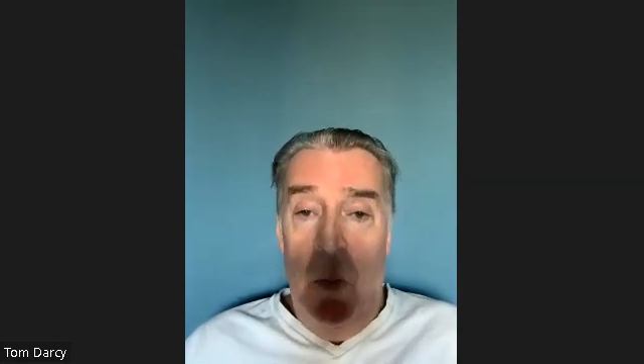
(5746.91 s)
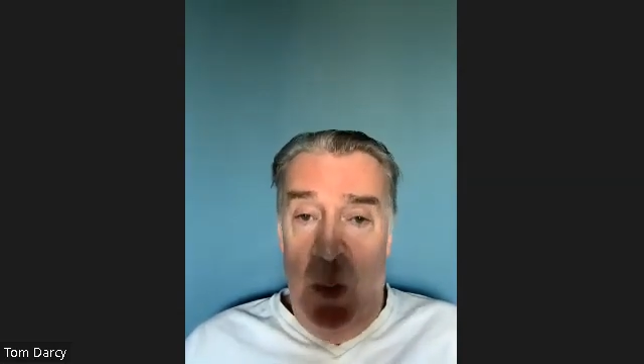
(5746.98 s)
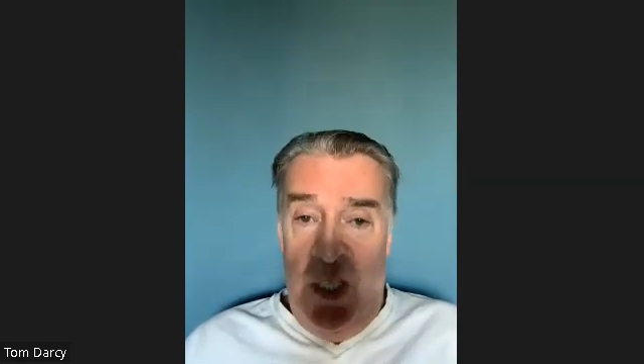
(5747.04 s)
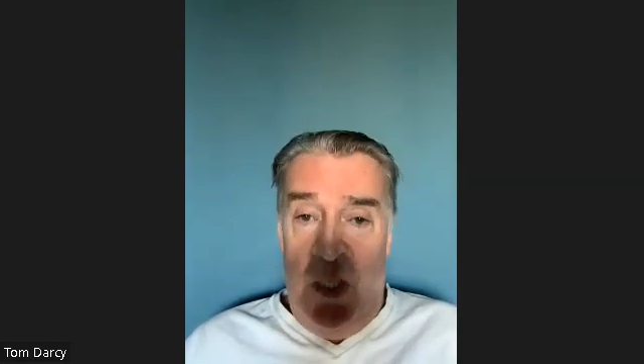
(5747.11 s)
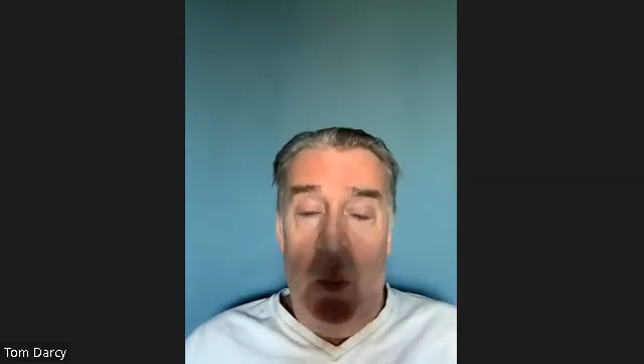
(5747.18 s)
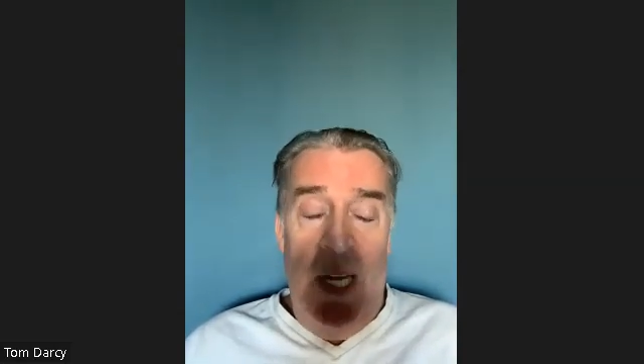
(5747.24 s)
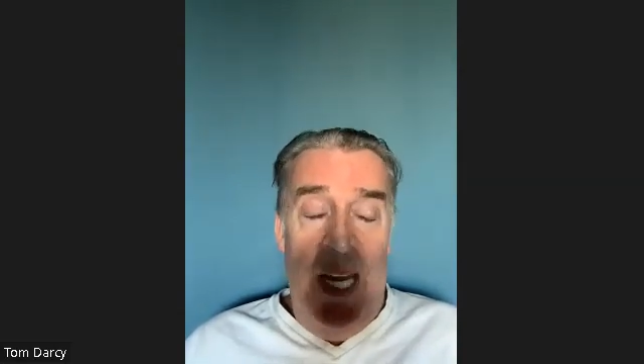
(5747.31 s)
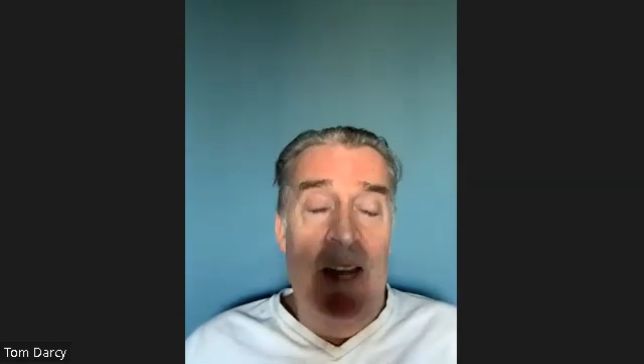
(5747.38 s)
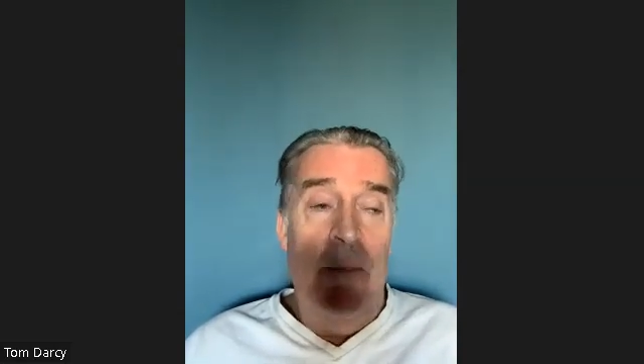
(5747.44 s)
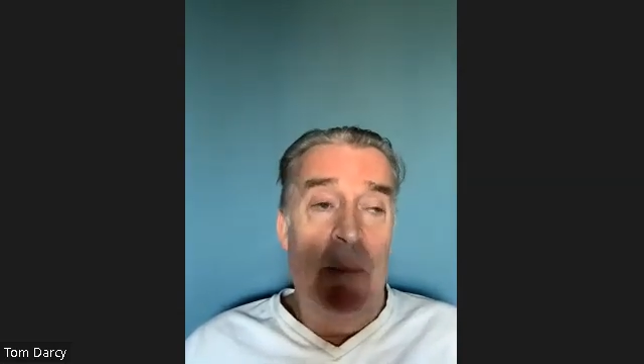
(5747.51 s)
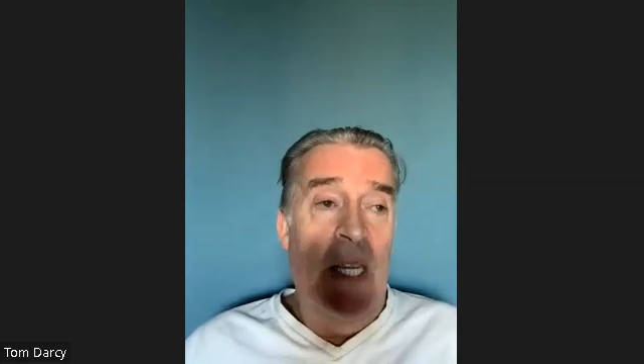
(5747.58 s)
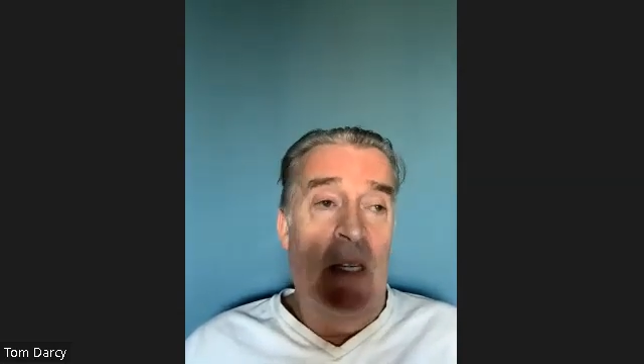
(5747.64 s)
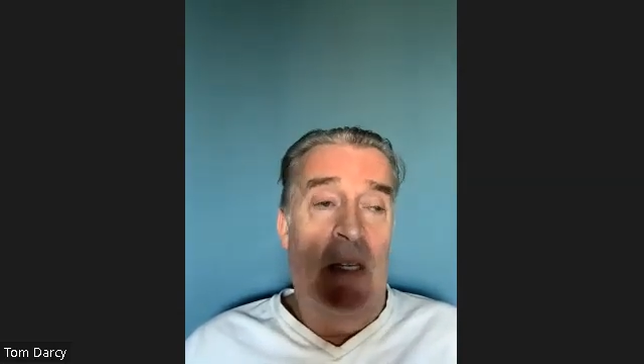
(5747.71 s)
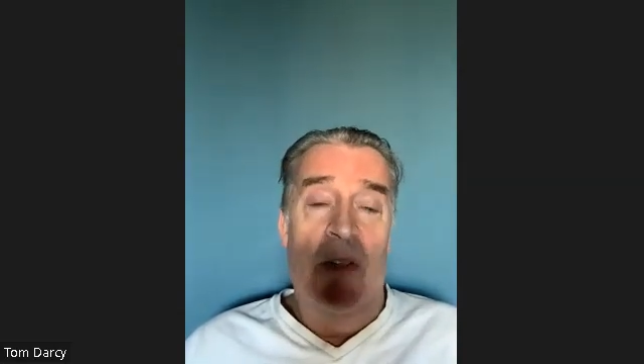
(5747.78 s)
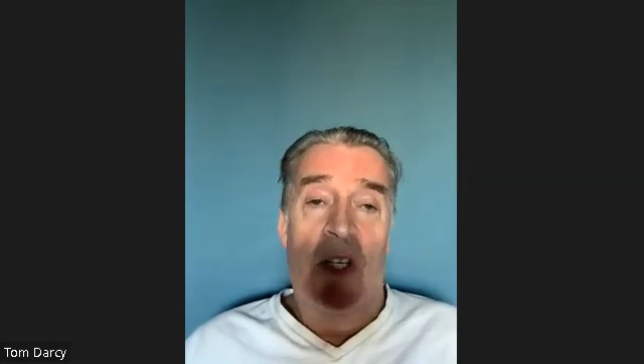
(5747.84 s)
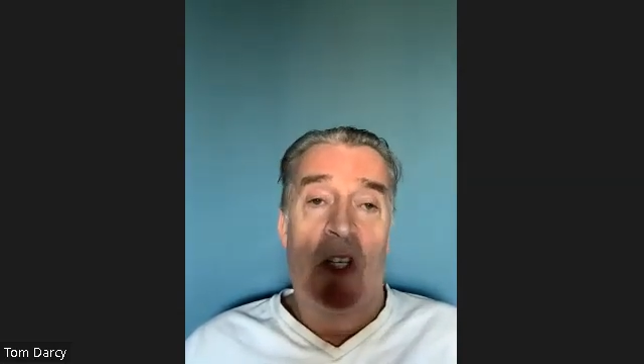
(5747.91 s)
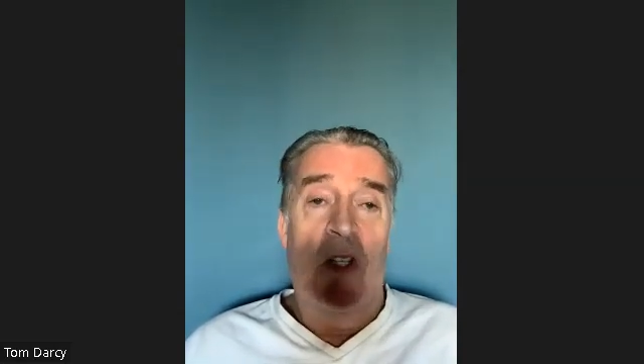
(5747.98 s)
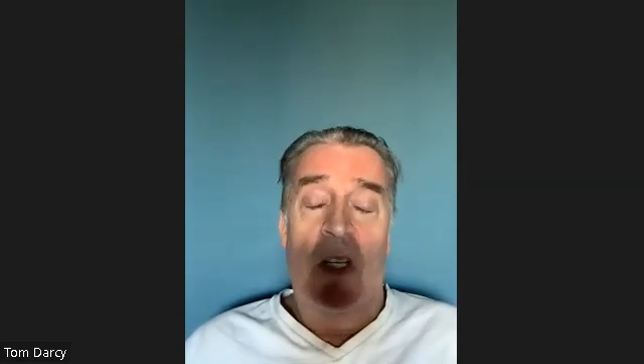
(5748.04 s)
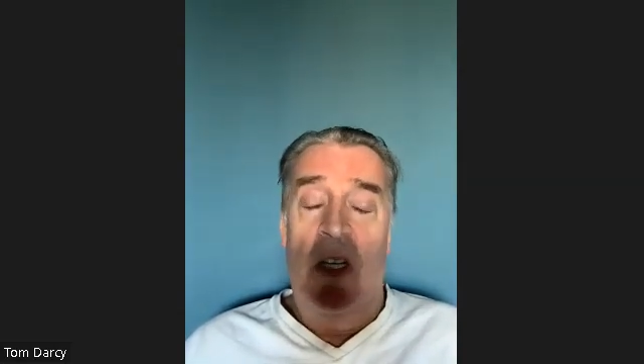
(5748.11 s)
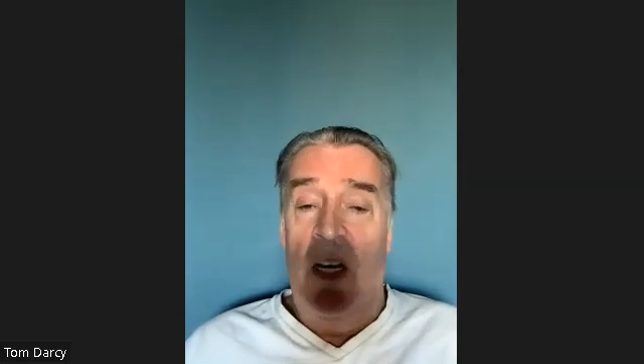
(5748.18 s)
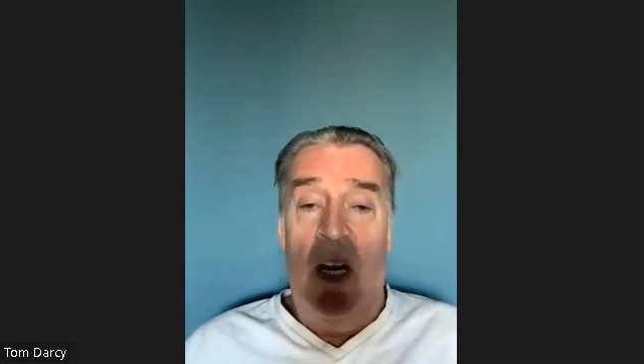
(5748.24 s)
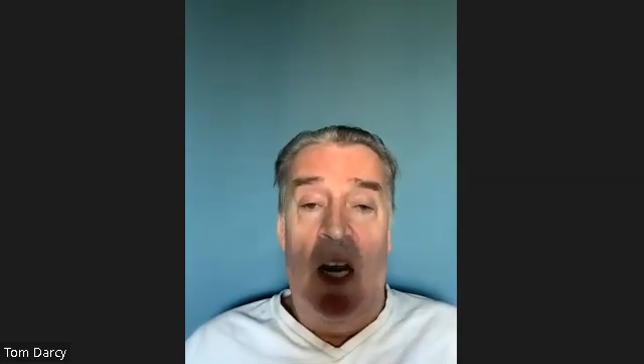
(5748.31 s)
which we have been
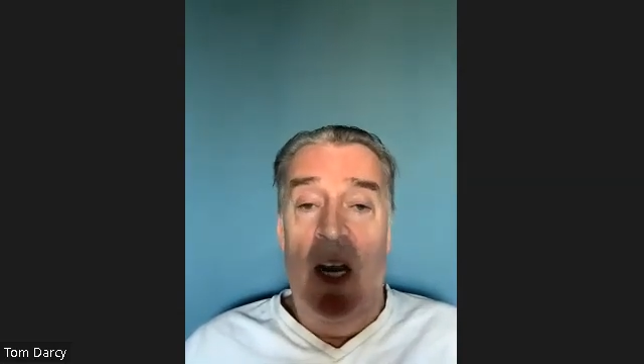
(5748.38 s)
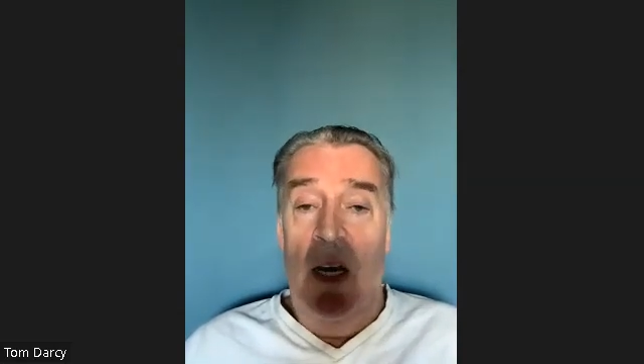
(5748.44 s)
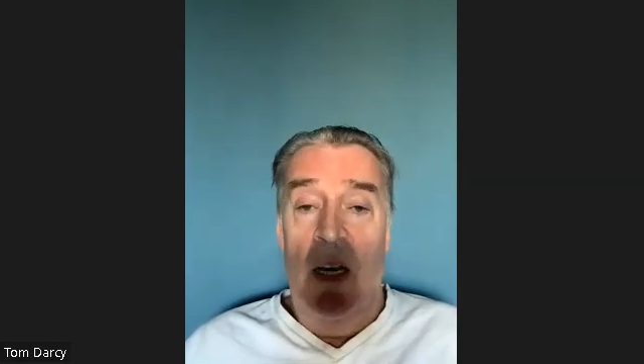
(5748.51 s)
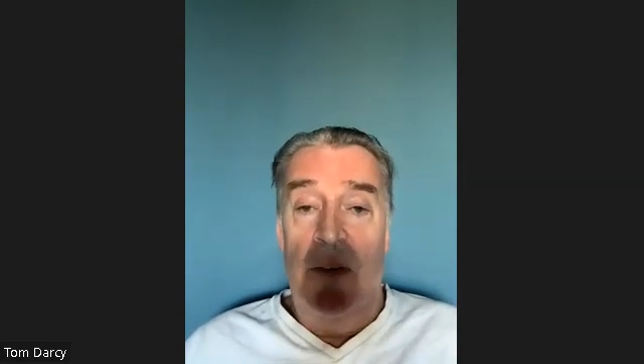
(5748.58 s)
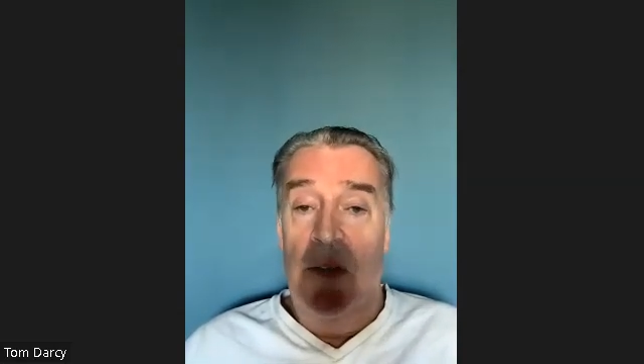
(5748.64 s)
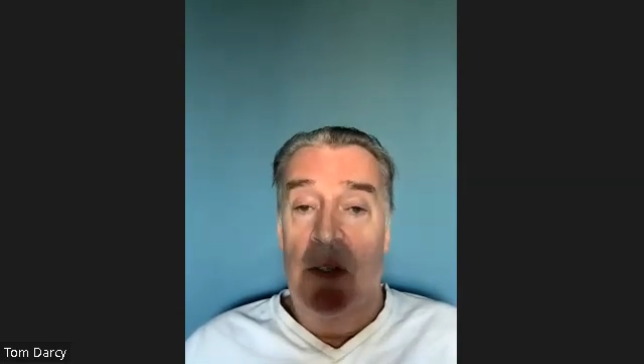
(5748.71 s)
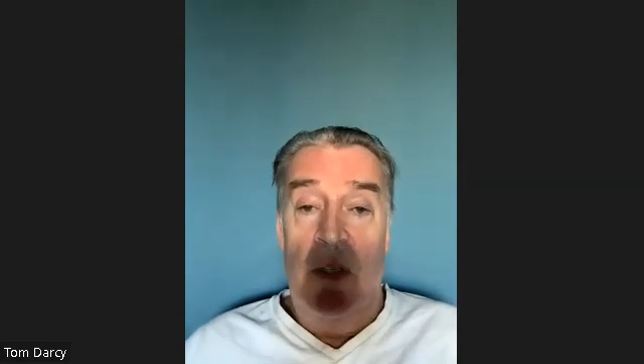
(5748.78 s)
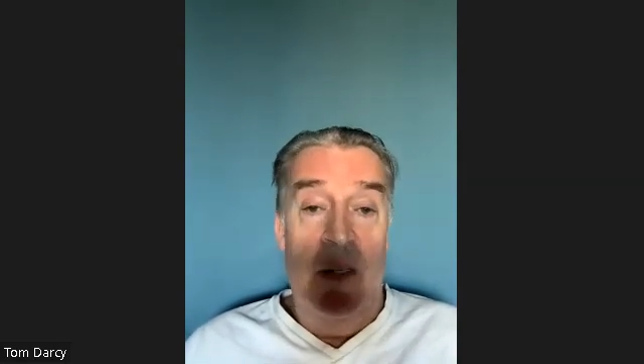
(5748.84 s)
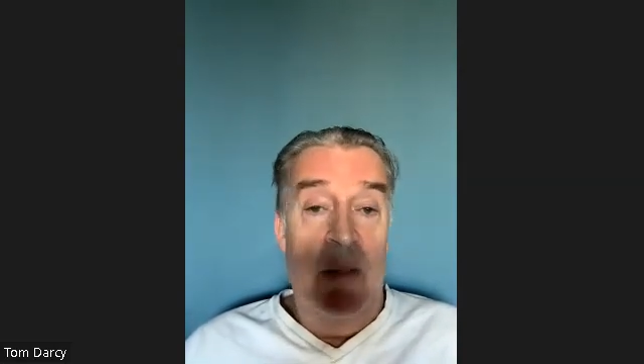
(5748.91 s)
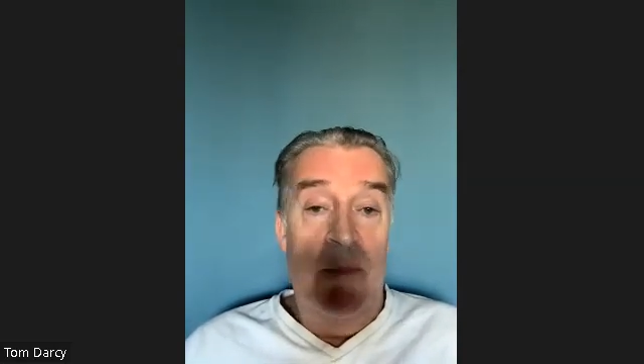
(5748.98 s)
conditioned in Ireland,